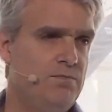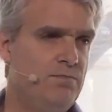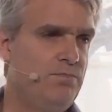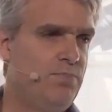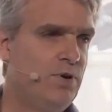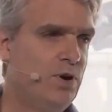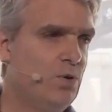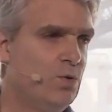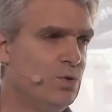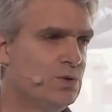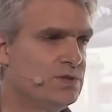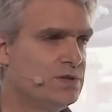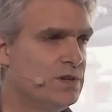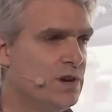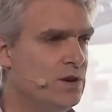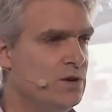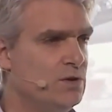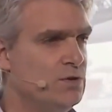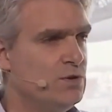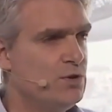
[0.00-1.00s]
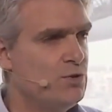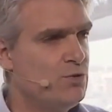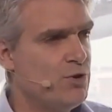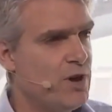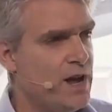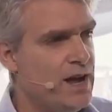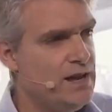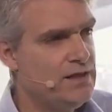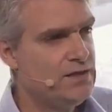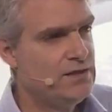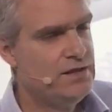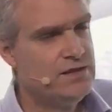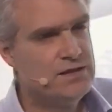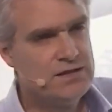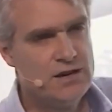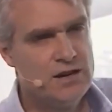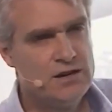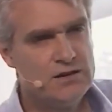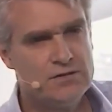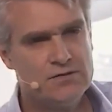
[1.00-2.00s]
but also create these
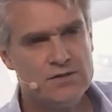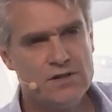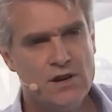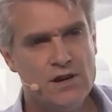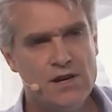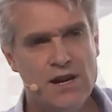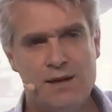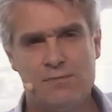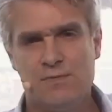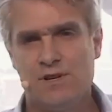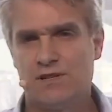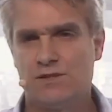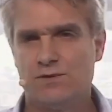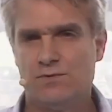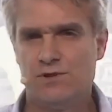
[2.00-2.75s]
kind of dynamics